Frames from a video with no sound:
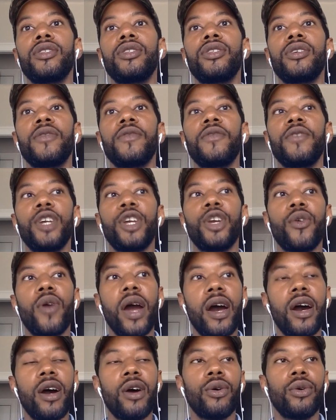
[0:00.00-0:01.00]
to figure
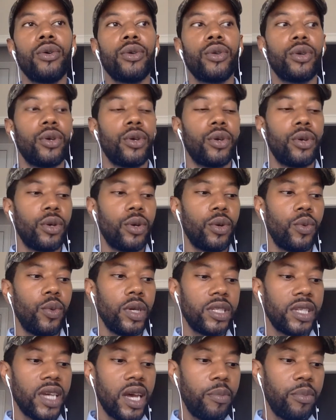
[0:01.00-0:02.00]
out
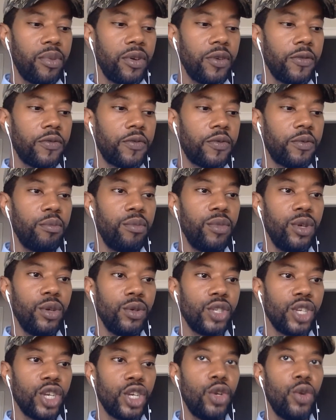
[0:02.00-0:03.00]
what type of
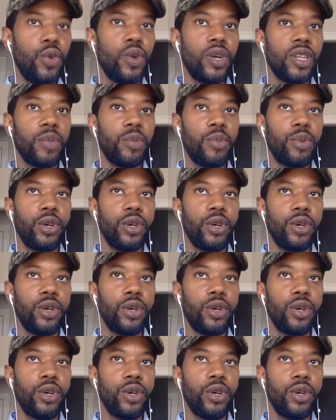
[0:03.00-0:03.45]
music you want to